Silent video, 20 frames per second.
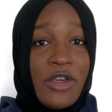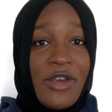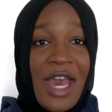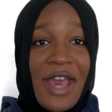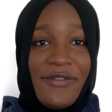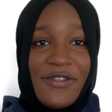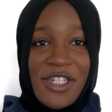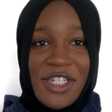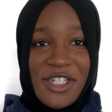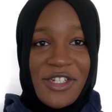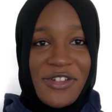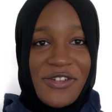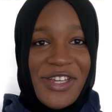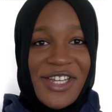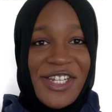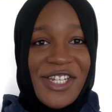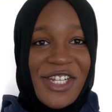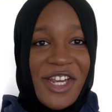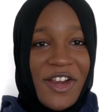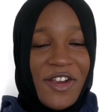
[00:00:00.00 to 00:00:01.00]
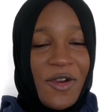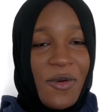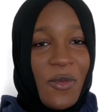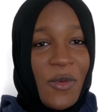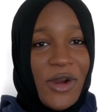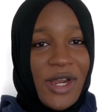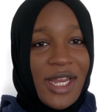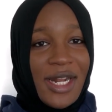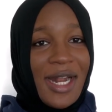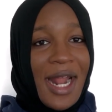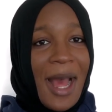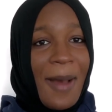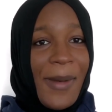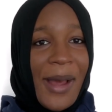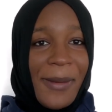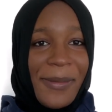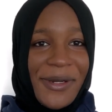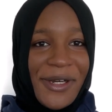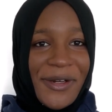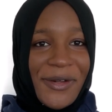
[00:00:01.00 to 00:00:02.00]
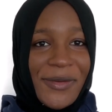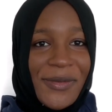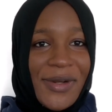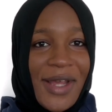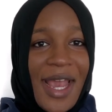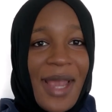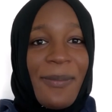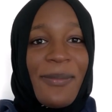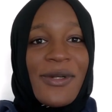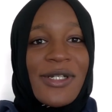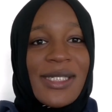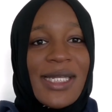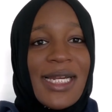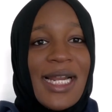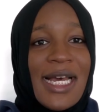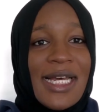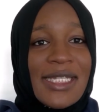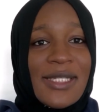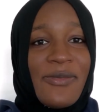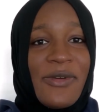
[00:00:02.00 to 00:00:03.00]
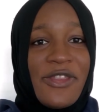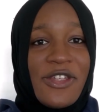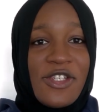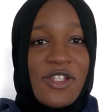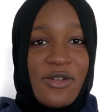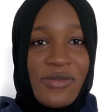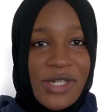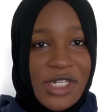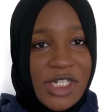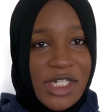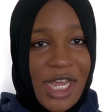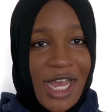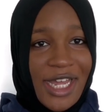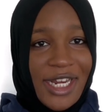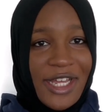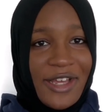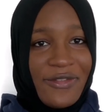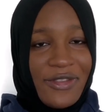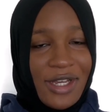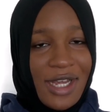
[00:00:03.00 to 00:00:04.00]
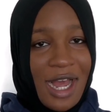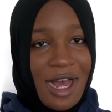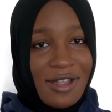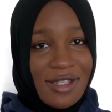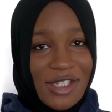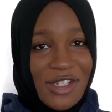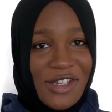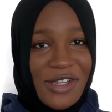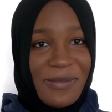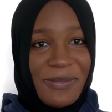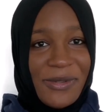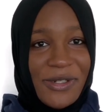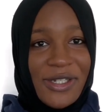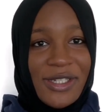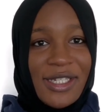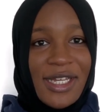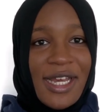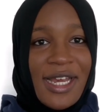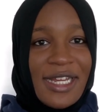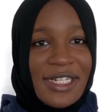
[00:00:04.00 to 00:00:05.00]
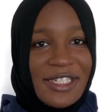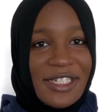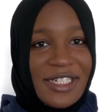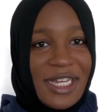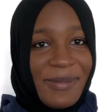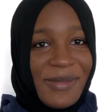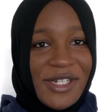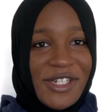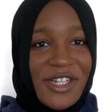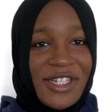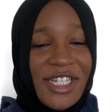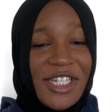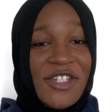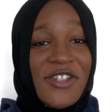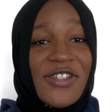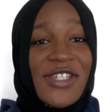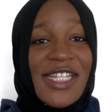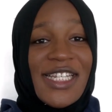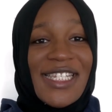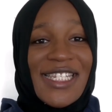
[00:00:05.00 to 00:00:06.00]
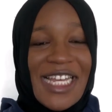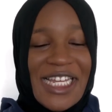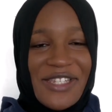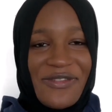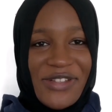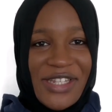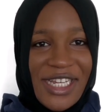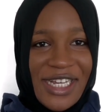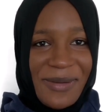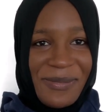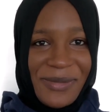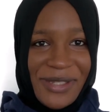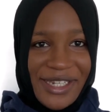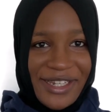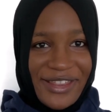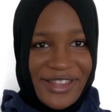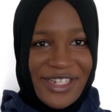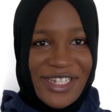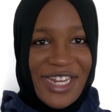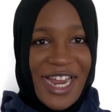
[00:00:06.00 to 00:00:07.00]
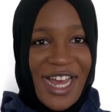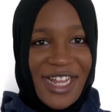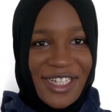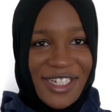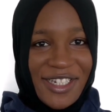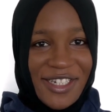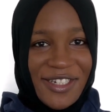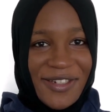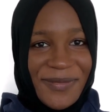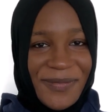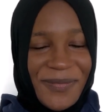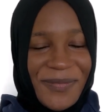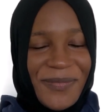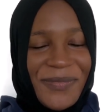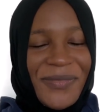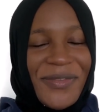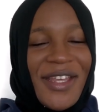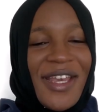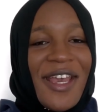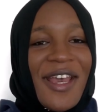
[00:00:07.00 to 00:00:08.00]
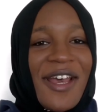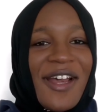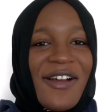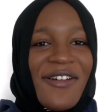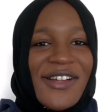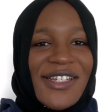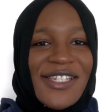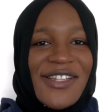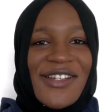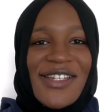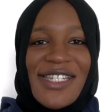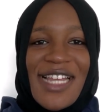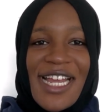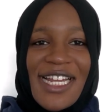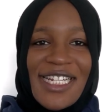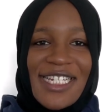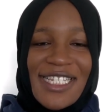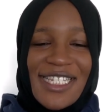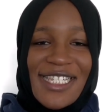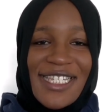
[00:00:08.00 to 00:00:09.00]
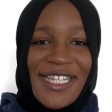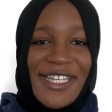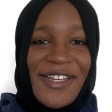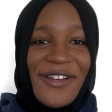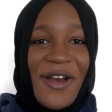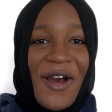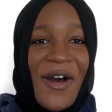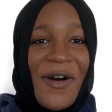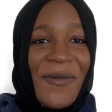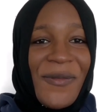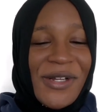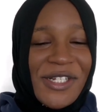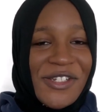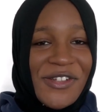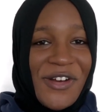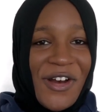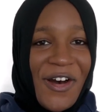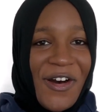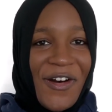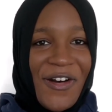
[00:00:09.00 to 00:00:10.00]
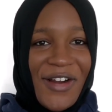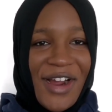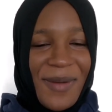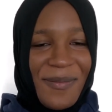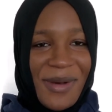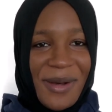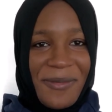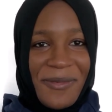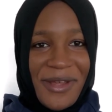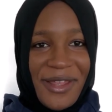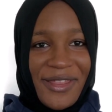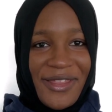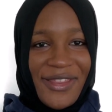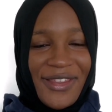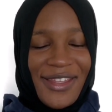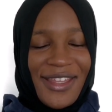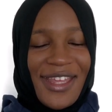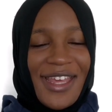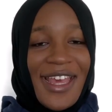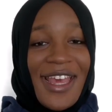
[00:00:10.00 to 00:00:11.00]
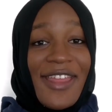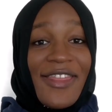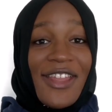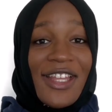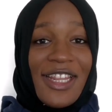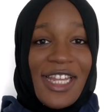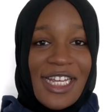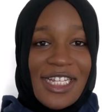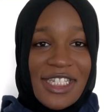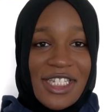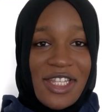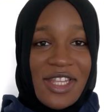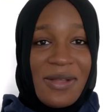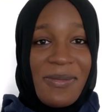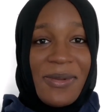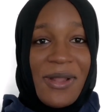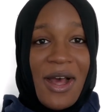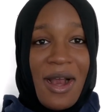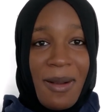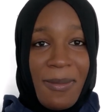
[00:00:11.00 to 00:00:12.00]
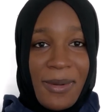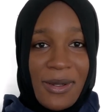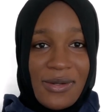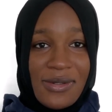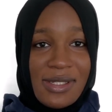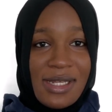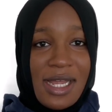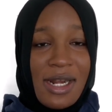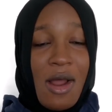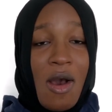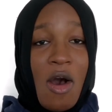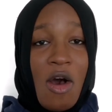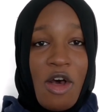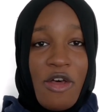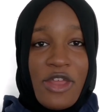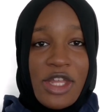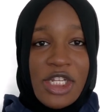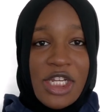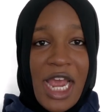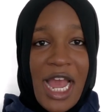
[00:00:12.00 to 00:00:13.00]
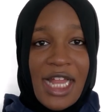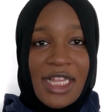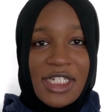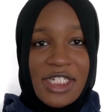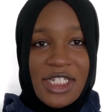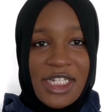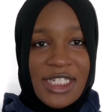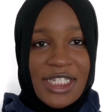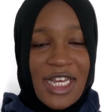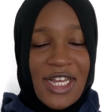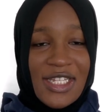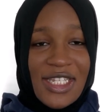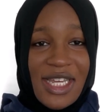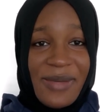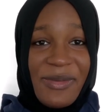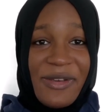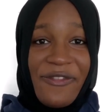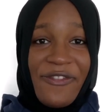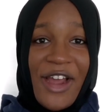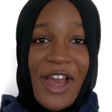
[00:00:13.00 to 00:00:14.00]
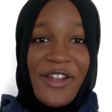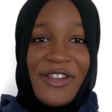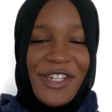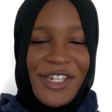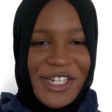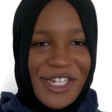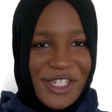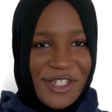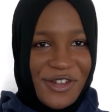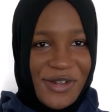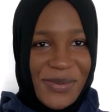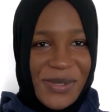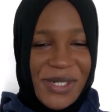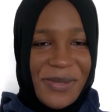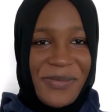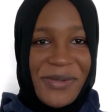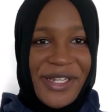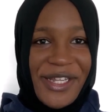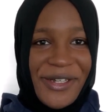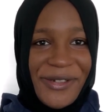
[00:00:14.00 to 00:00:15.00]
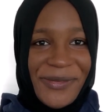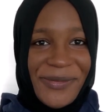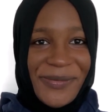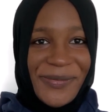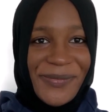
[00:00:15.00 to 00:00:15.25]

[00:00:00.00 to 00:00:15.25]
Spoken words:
you have to do is share your work in ABAP code and present us with a screenshot of the console input to demonstrate that you successfully completed the challenge. We're so excited to see what you all come up with. The link to the blog post and all the challenge details can be found in the description below.